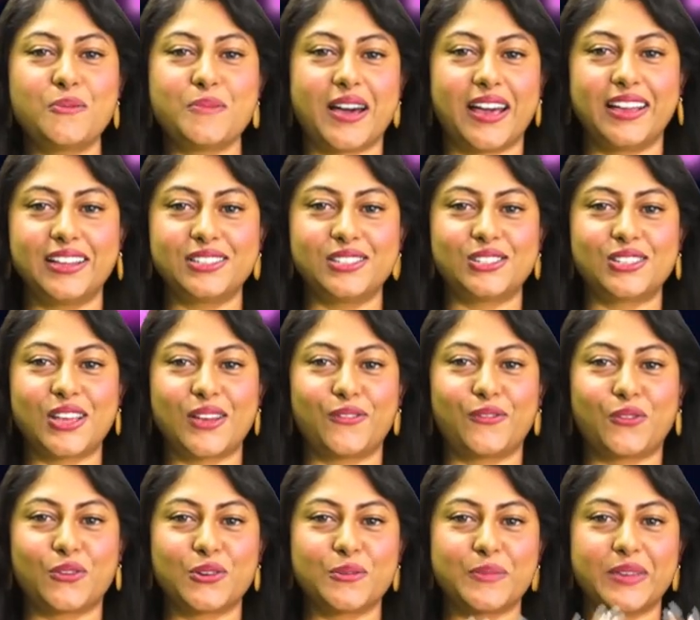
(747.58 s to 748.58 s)
much
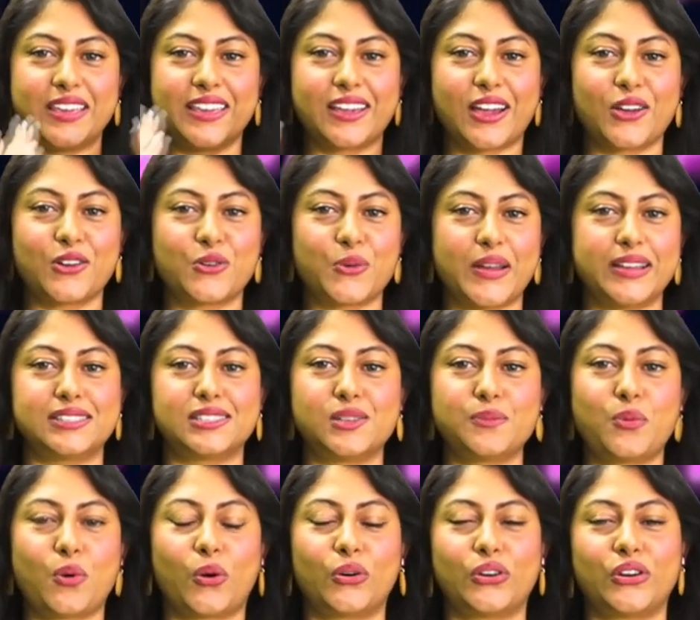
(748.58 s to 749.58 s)
for being a great
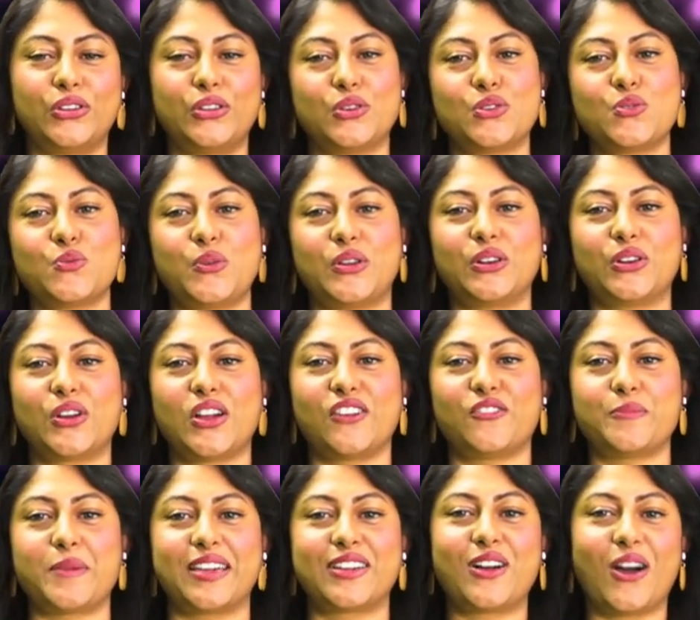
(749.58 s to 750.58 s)
supporter. You're the winner
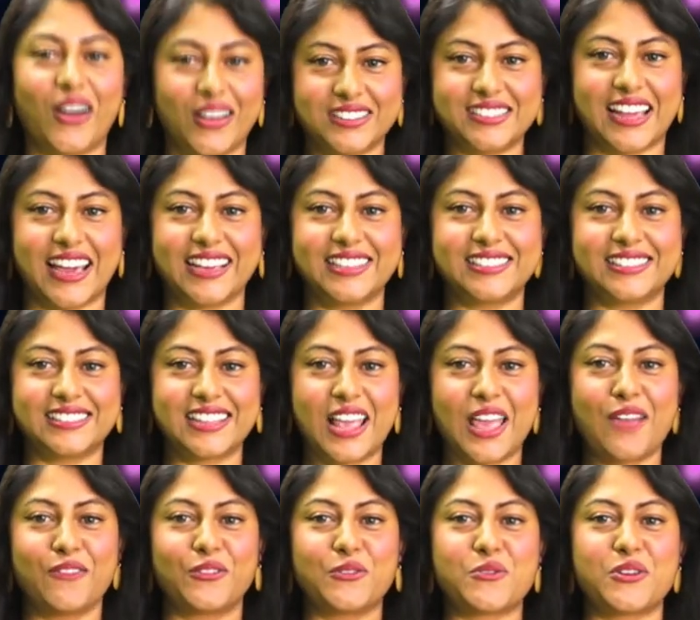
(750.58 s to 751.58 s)
of my contest
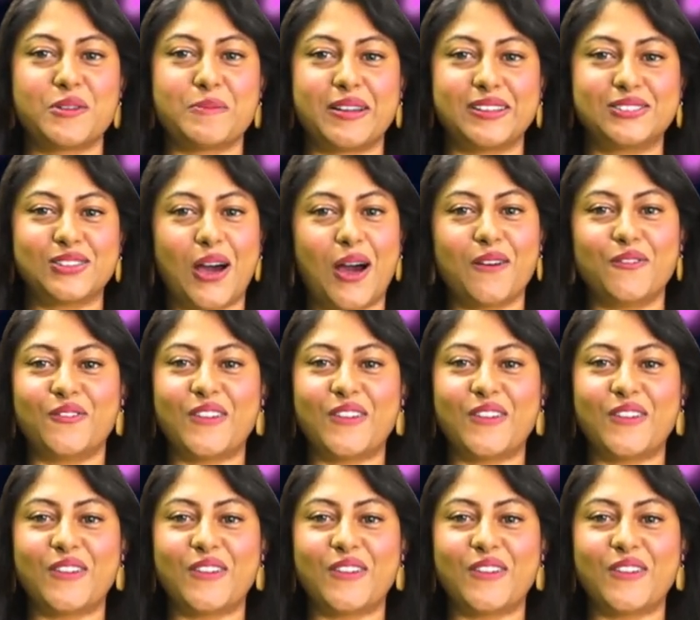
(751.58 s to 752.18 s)
for one of my top